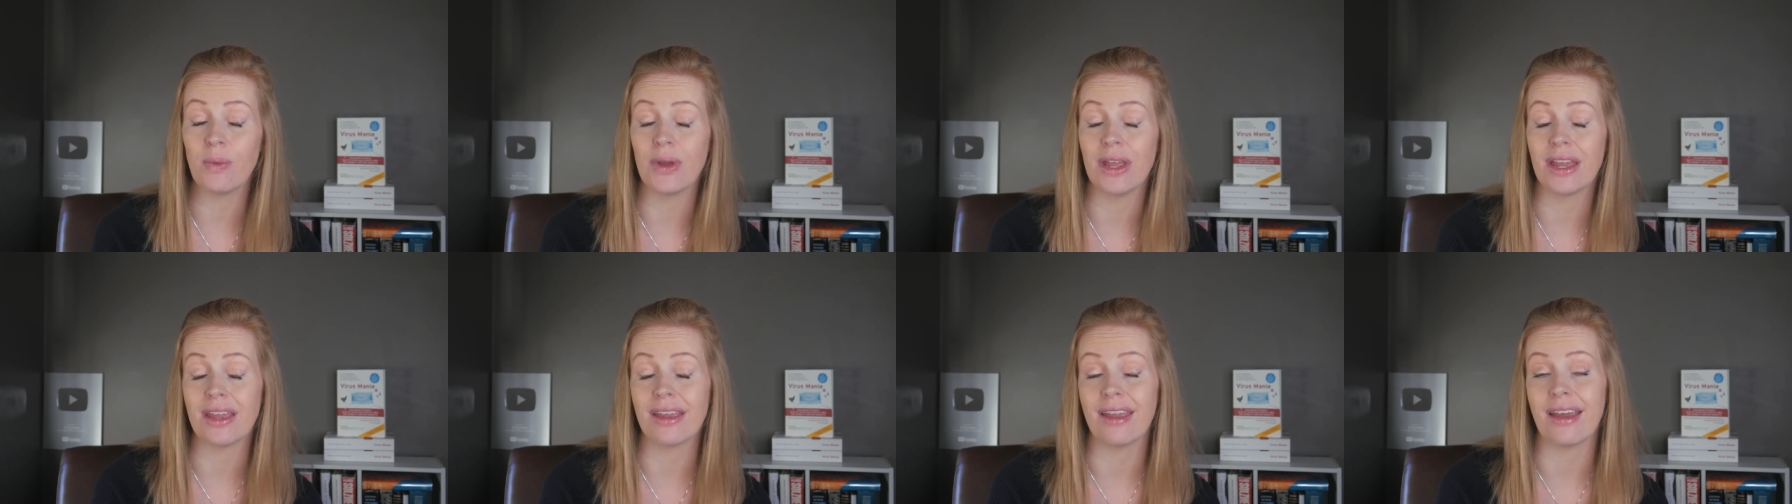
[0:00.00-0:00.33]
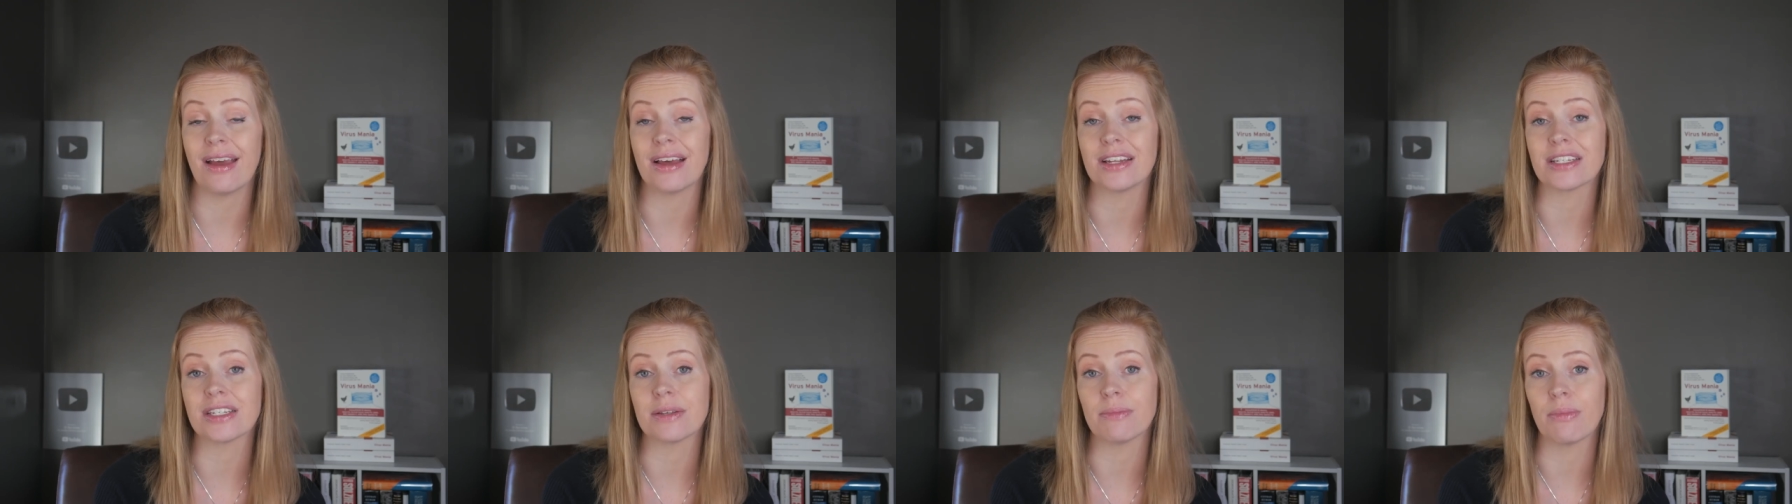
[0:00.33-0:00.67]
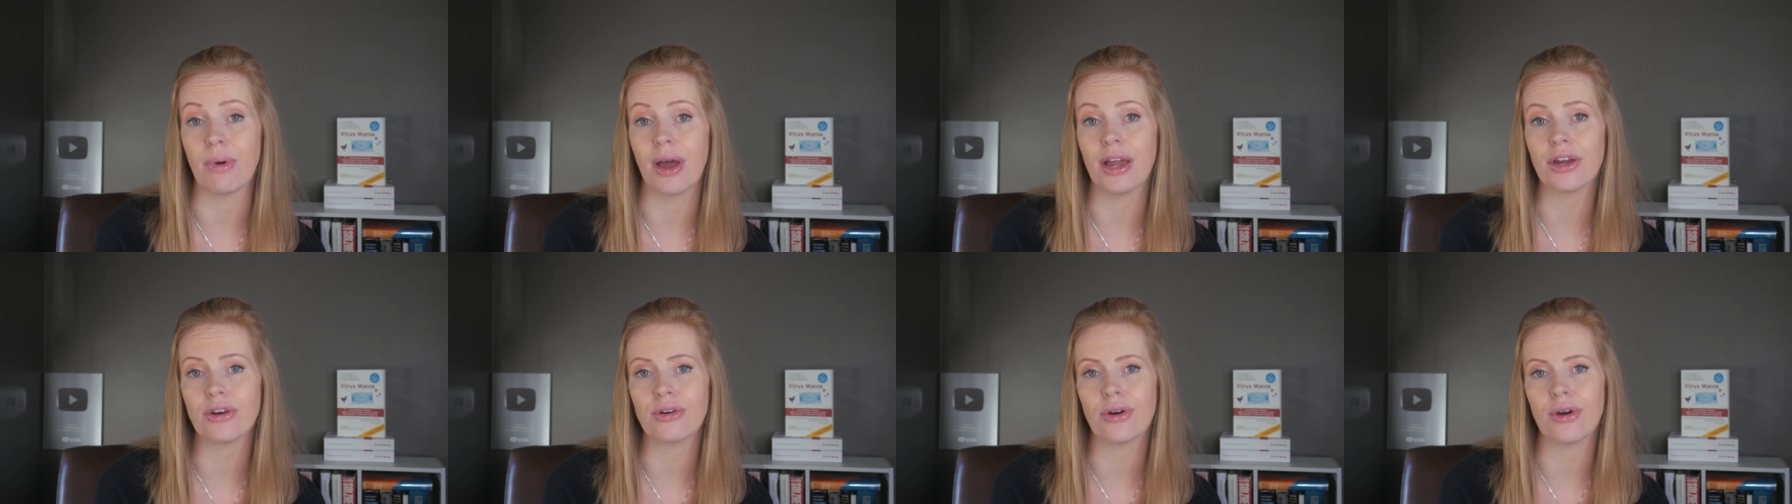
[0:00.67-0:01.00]
we encounter
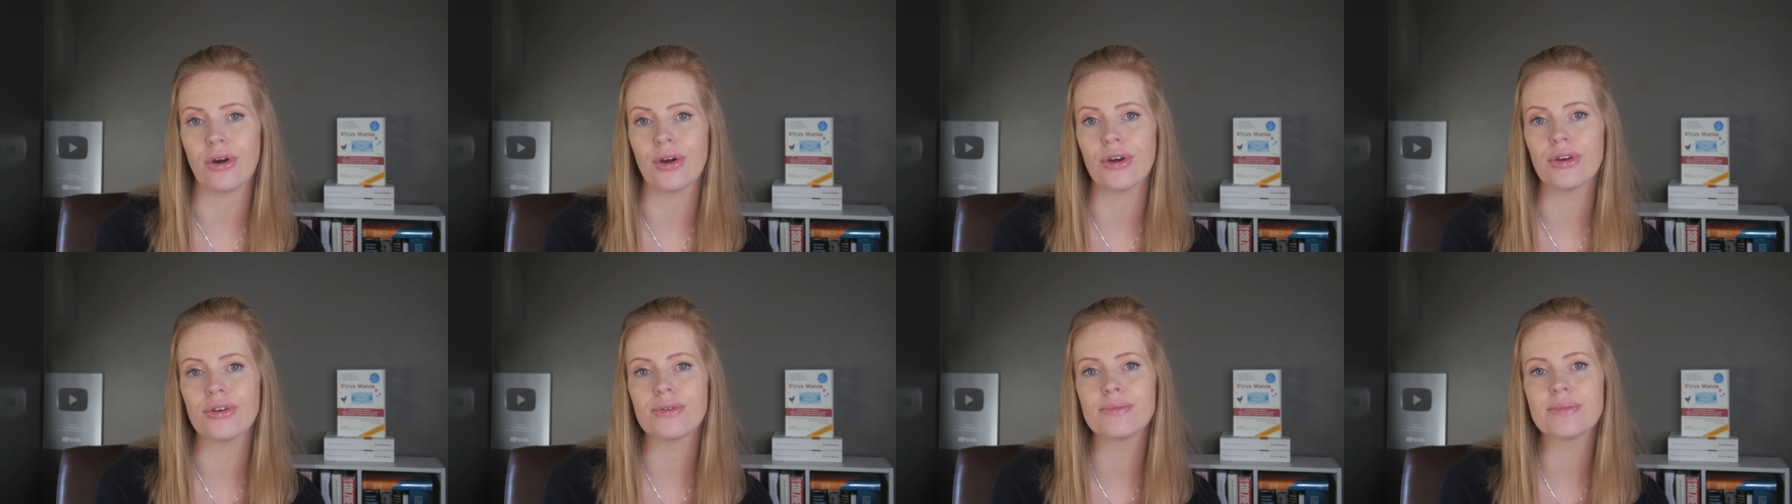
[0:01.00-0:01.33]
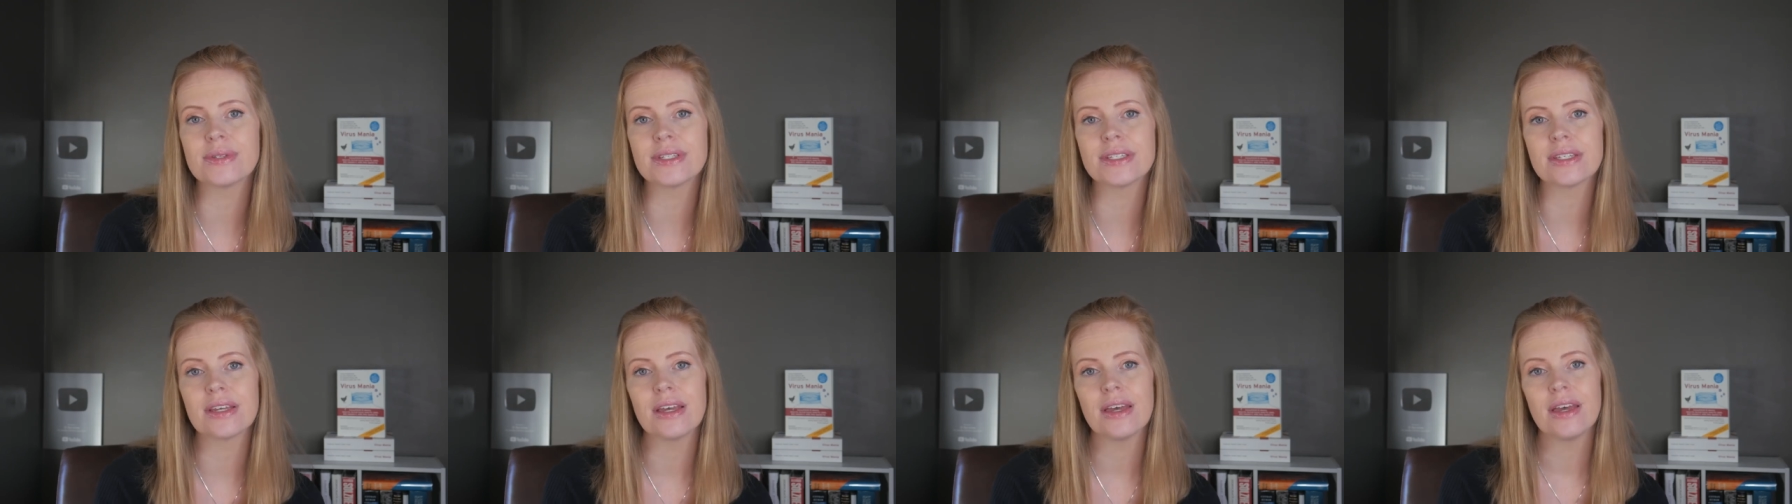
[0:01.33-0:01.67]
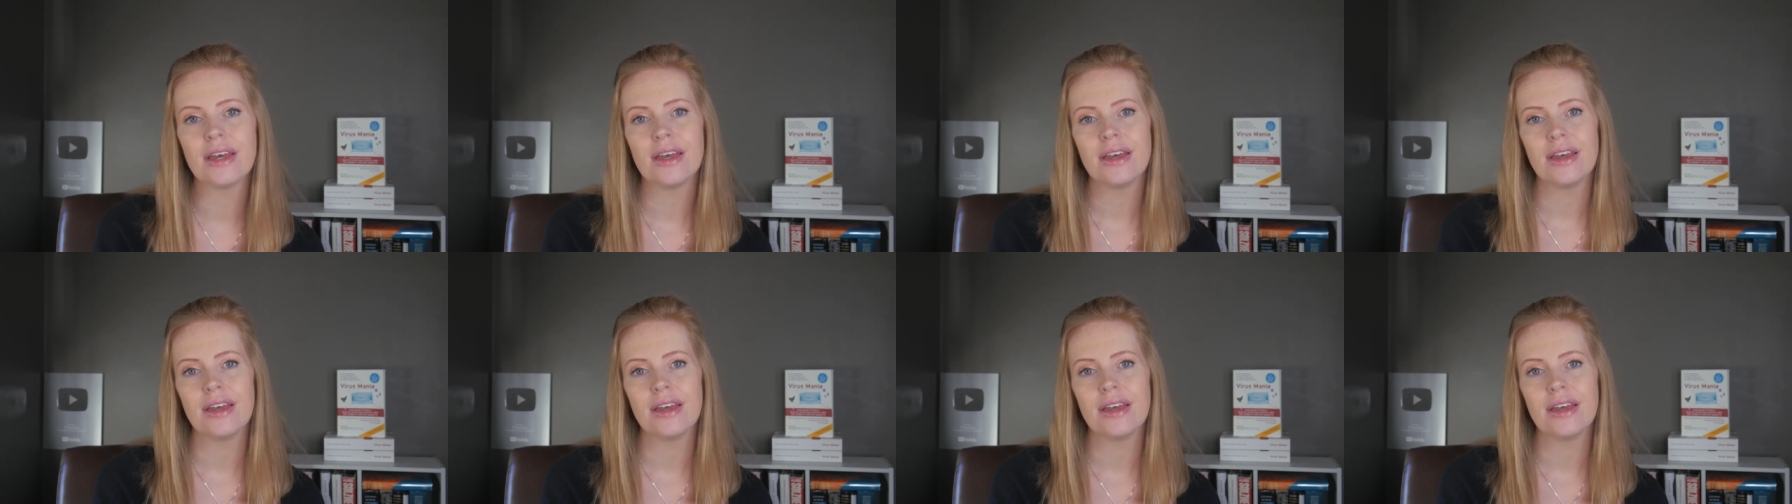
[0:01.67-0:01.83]
microbes.